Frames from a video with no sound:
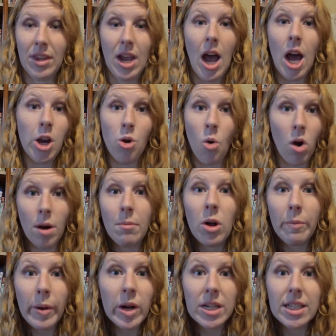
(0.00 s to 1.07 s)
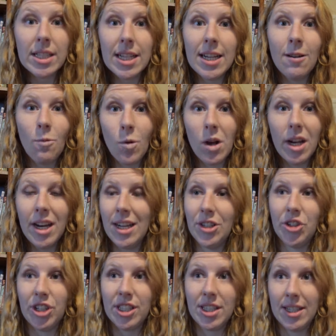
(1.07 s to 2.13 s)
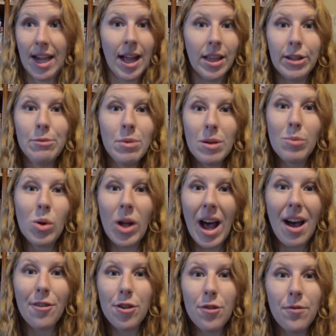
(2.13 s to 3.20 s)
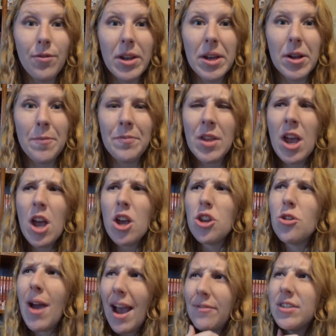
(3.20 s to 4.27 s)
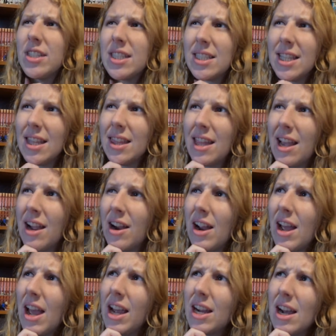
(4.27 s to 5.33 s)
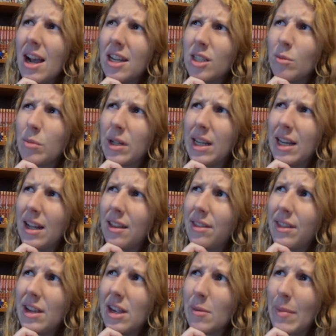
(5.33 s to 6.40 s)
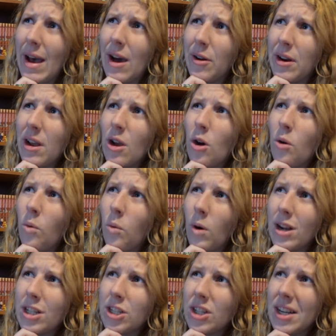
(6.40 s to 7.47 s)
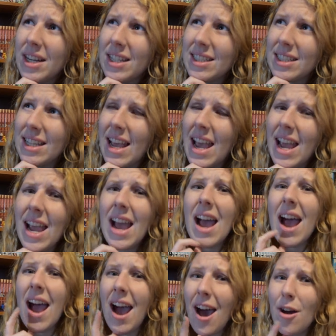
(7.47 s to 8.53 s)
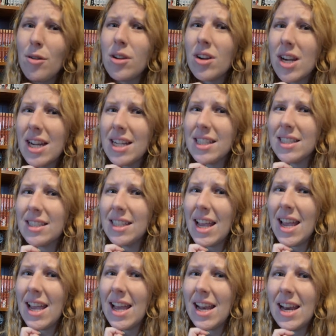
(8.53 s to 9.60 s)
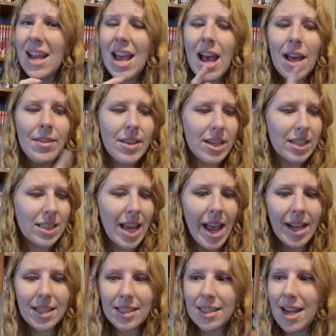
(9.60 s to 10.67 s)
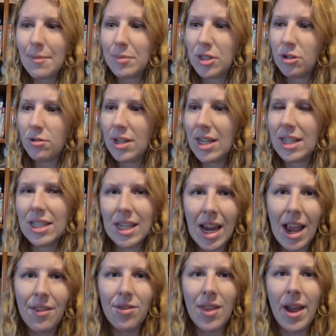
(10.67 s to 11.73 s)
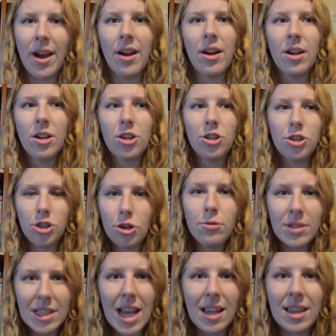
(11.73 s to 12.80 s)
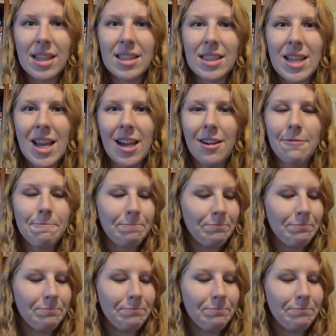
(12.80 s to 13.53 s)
a normal person would and just telling people how you feel, you have to sit there and contemplate and think about what you're gonna say, how you're gonna say it, and the exact steps you need to get there to say this thing.